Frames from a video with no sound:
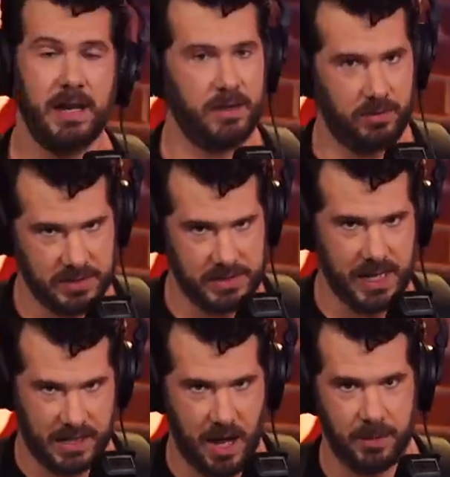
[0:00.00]
and there is an
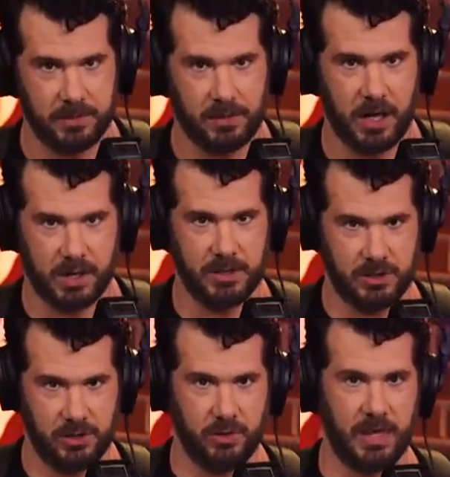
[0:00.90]
economic
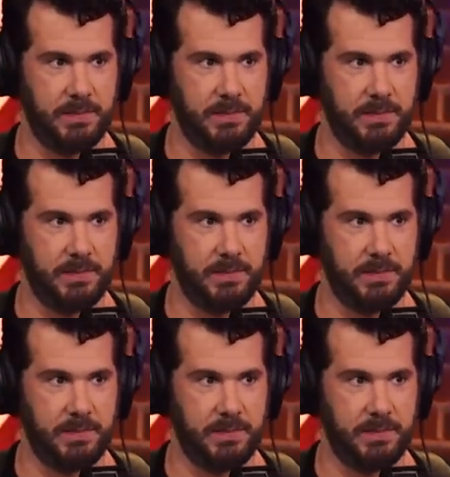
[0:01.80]
argument, too.